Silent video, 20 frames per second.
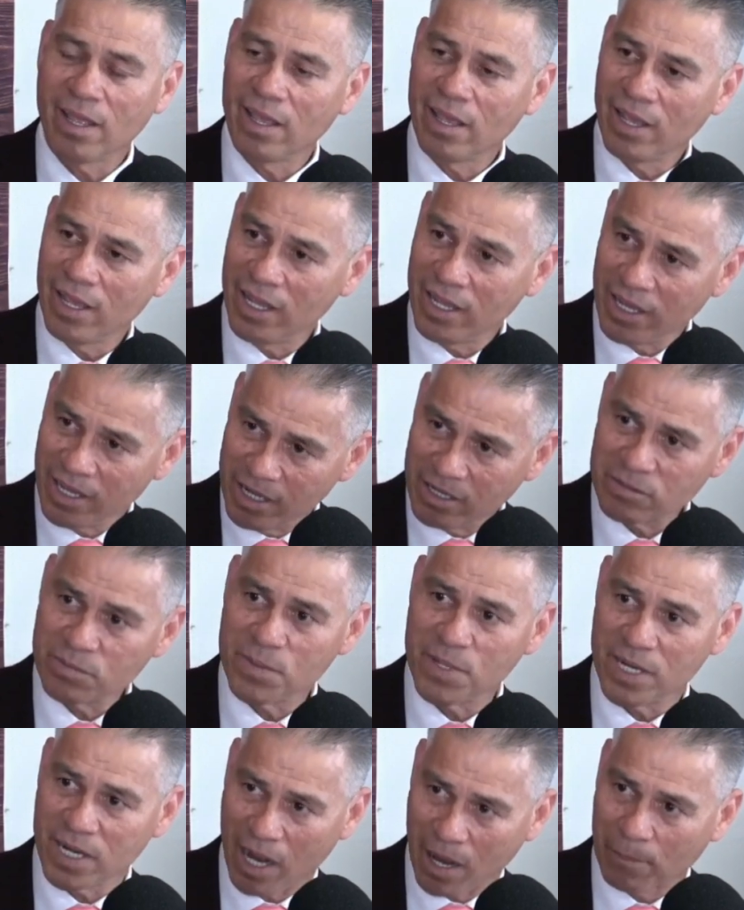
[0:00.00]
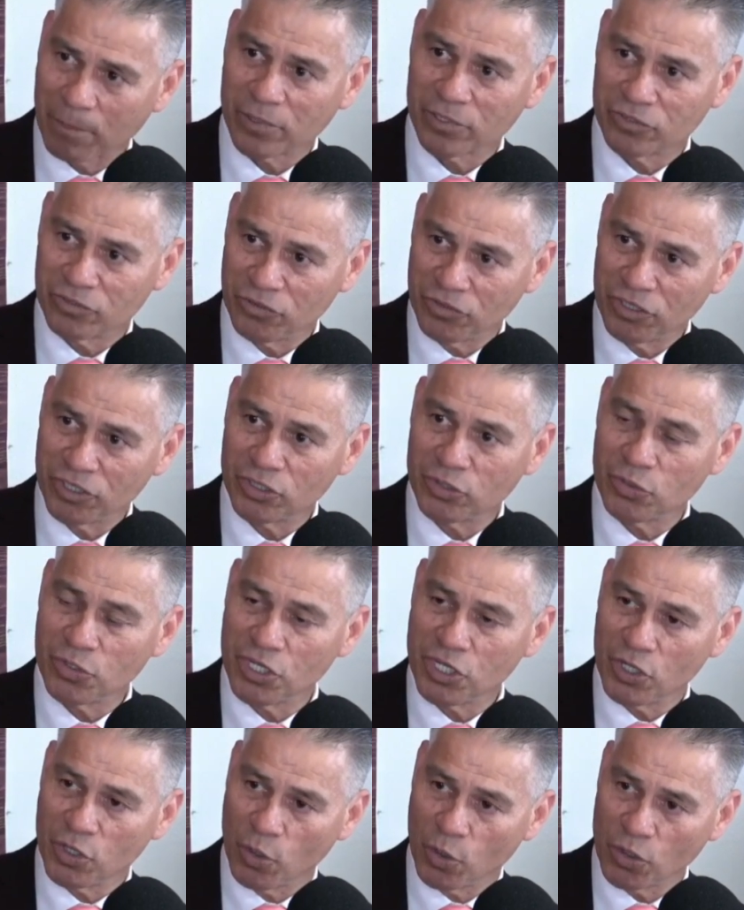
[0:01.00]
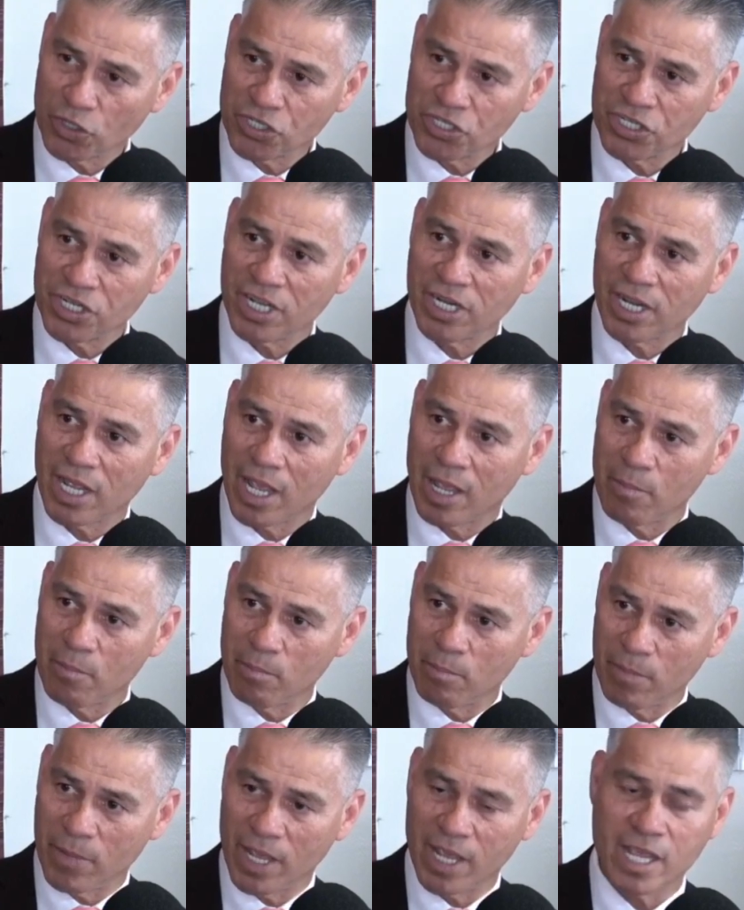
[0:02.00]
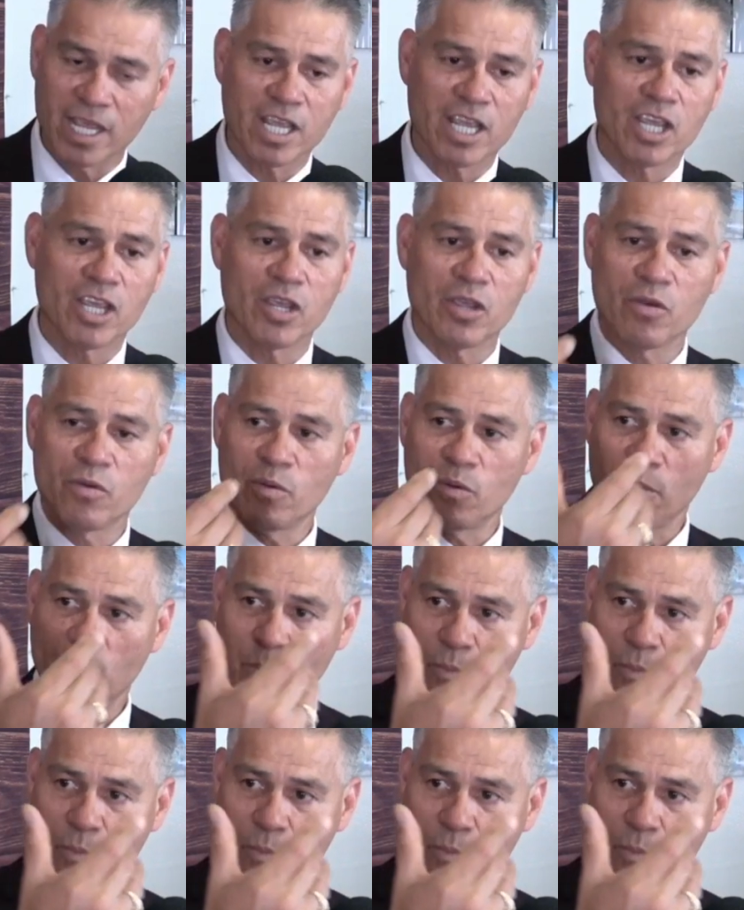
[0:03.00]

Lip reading: it gives me an opportunity to negotiate and make you